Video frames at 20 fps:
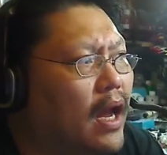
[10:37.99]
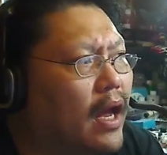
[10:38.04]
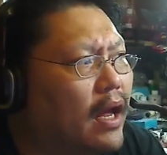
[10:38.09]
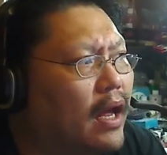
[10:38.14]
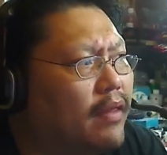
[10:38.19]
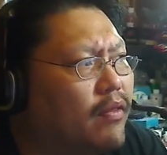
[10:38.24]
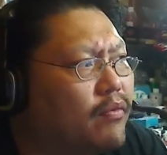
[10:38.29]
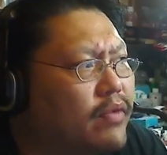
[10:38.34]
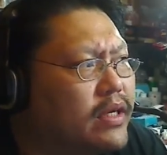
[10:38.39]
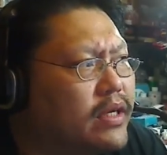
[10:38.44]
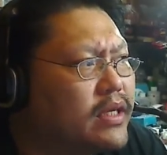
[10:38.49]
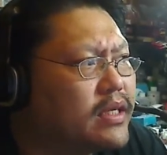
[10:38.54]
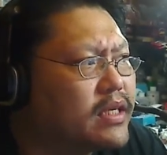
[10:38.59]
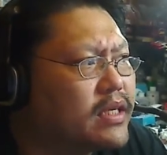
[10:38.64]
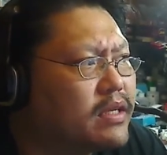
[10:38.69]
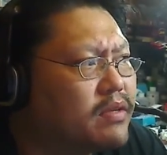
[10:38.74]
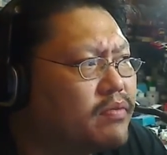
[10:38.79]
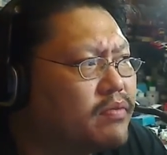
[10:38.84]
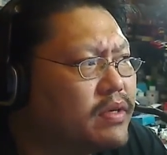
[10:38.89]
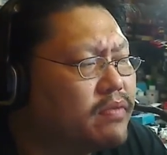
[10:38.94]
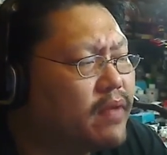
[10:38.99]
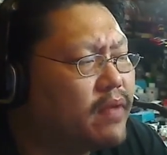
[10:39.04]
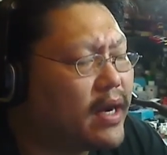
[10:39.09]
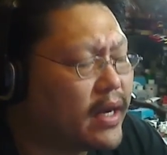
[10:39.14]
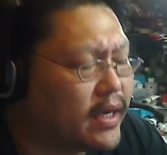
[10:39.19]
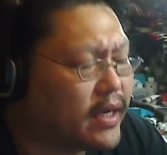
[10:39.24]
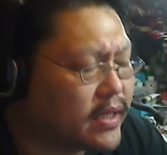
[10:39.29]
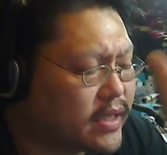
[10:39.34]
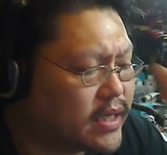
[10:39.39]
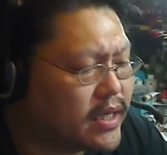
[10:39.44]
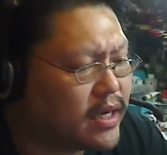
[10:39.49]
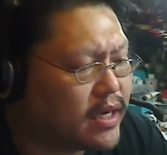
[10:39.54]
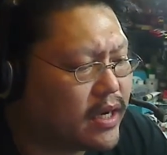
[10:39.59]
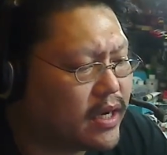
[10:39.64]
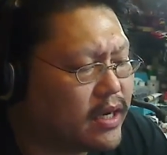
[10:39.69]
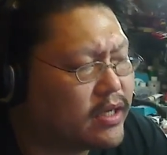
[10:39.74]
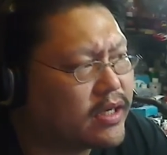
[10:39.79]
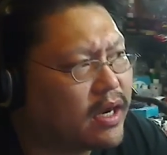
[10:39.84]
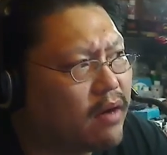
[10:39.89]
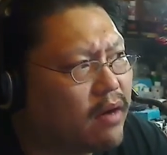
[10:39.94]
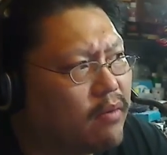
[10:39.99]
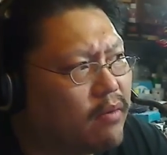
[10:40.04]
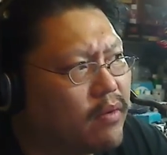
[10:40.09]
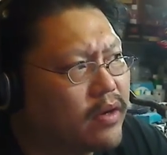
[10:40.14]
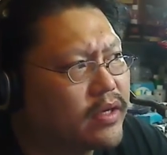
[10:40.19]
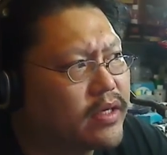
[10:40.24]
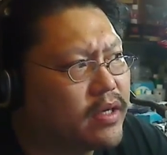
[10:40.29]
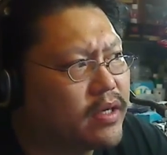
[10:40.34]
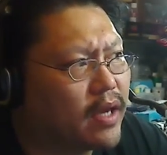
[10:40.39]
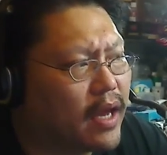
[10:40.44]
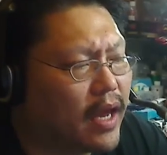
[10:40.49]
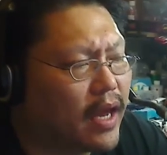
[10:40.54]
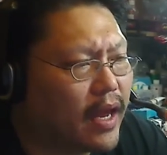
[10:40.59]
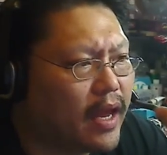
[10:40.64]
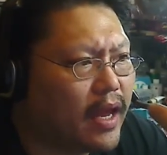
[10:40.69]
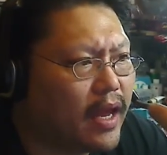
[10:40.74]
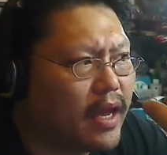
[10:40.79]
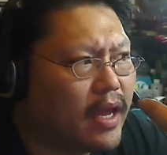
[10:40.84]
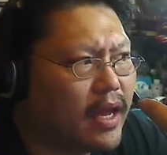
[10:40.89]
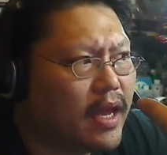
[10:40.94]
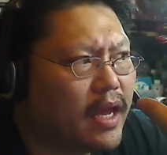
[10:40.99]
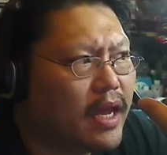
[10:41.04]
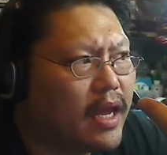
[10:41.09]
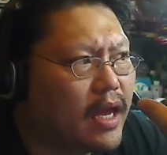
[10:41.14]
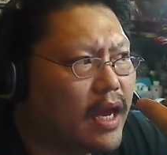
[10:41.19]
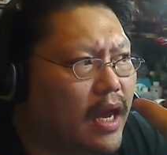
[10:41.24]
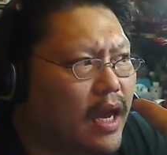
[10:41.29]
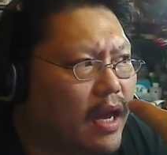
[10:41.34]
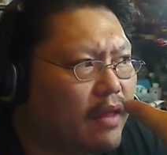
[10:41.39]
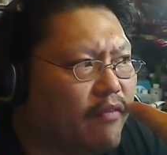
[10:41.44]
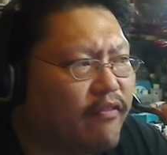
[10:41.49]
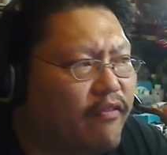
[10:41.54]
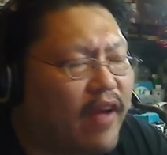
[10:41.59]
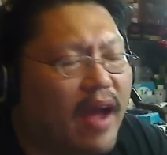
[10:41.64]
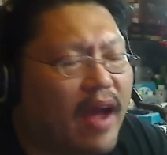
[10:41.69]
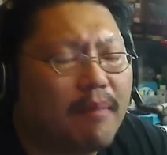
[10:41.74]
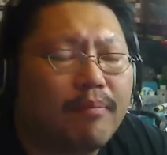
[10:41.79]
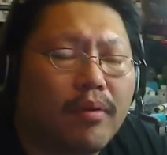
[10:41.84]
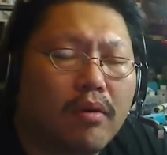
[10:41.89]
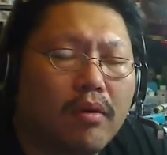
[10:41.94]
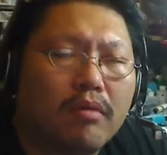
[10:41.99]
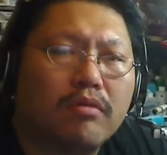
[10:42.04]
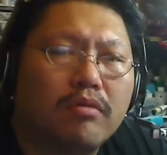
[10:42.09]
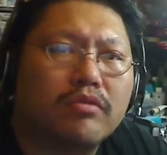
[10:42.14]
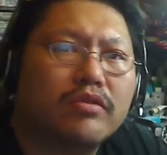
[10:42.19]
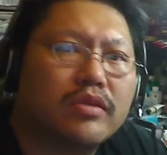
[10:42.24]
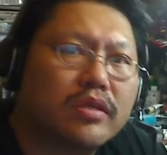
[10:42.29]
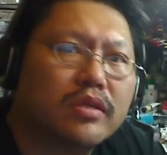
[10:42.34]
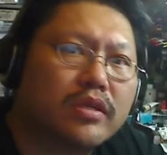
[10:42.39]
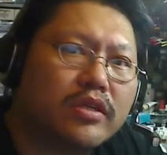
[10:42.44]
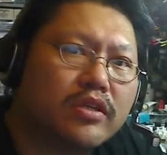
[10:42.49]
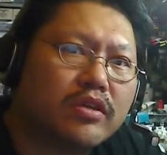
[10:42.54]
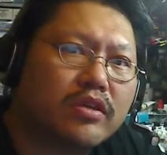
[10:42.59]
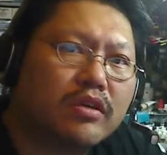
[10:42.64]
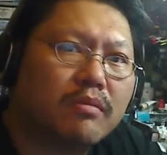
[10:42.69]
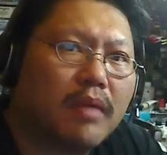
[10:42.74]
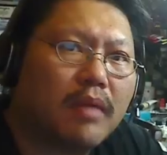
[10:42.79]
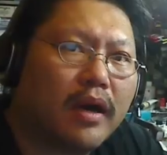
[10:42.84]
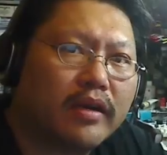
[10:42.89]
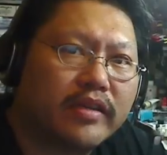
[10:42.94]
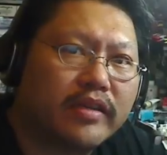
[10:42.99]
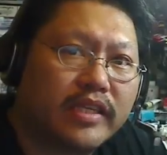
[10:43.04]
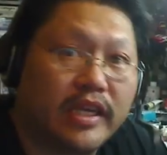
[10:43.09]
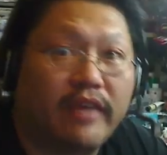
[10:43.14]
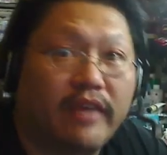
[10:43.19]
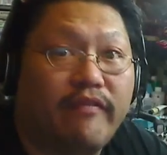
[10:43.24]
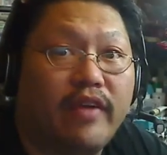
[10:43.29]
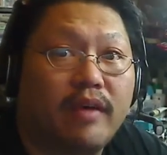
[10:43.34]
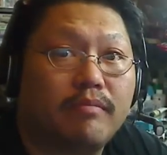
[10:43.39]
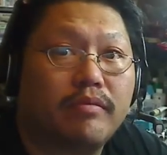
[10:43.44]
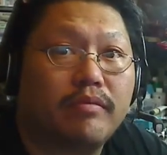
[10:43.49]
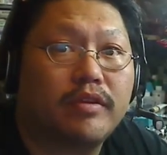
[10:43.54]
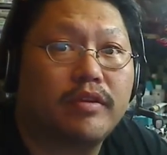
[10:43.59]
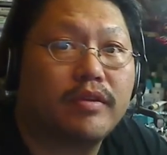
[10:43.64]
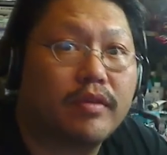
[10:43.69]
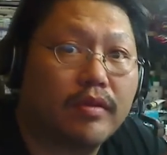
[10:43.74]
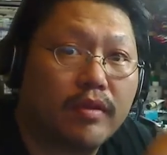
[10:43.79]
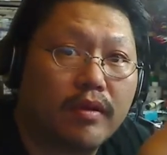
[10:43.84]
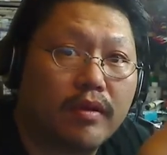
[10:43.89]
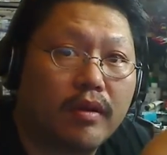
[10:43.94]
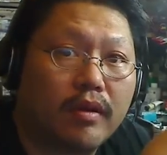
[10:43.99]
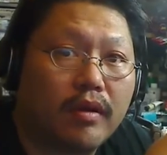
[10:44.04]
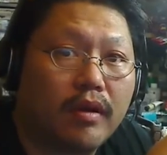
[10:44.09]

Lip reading: The reason why is here's how it works. Okay, the fan pulls a certain amount of CFMs.